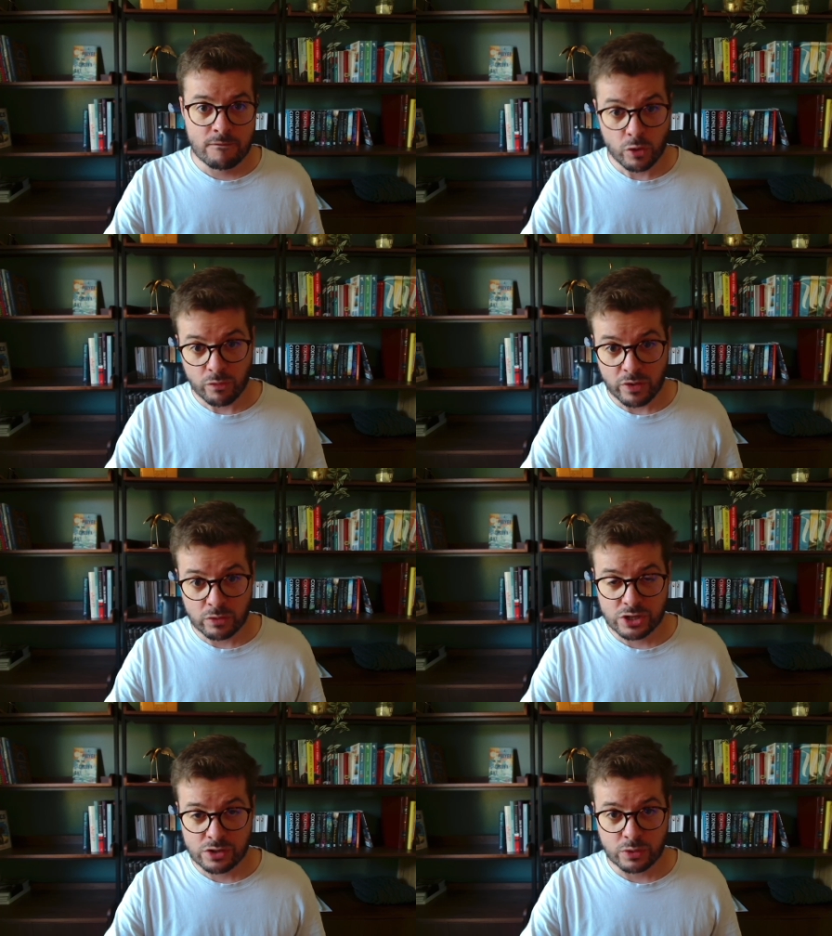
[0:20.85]
for the
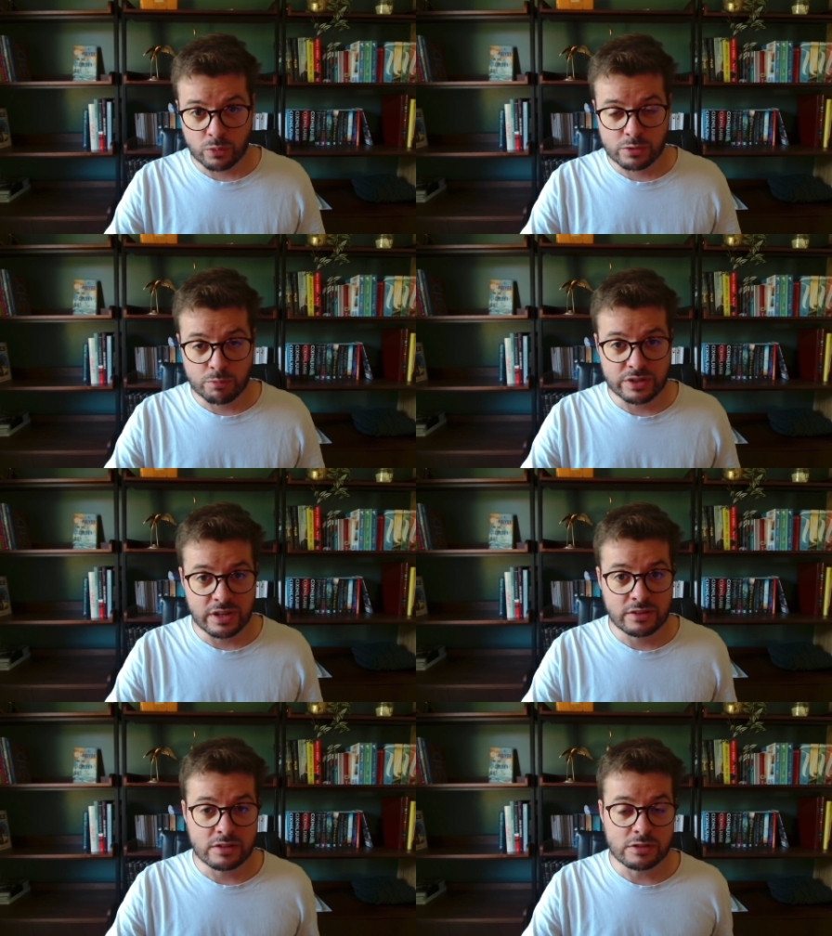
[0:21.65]
foundation, it was a pretty
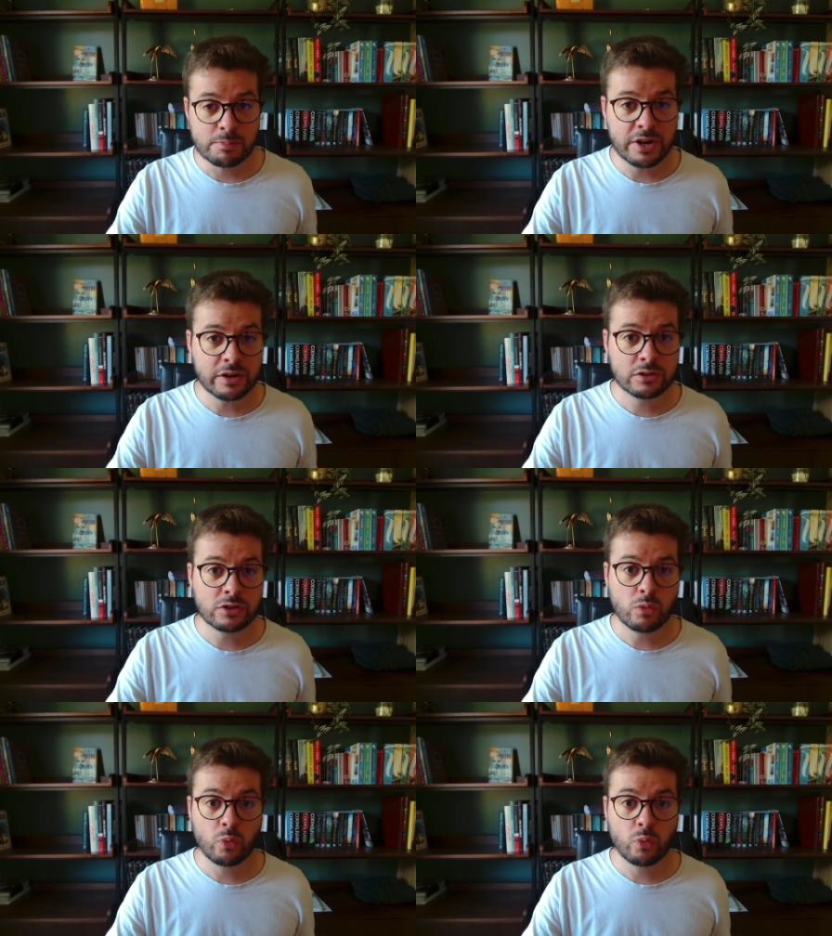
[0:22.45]
intense period.